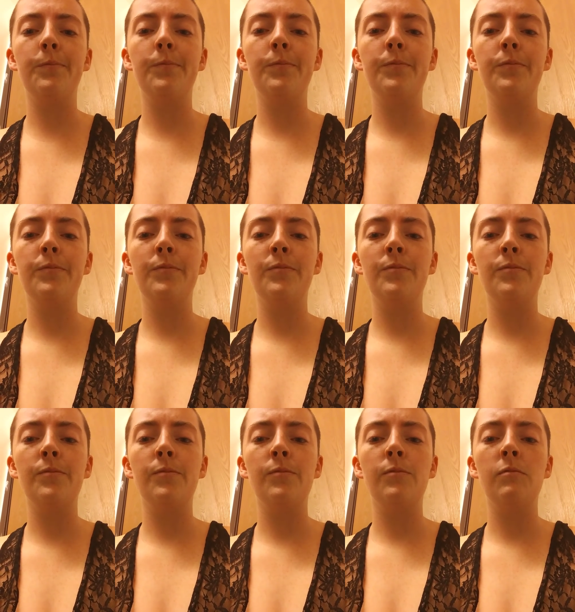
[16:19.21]

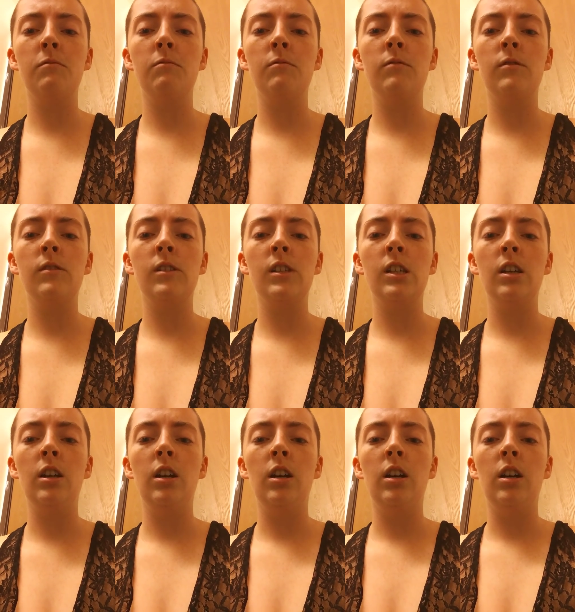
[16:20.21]

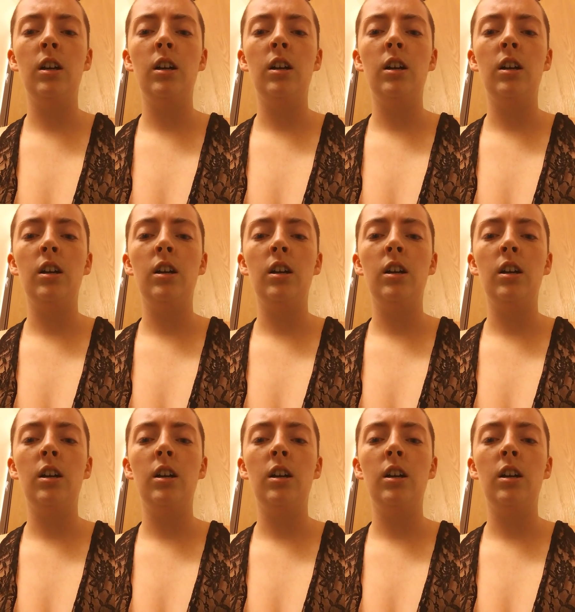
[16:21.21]
Nothing is said.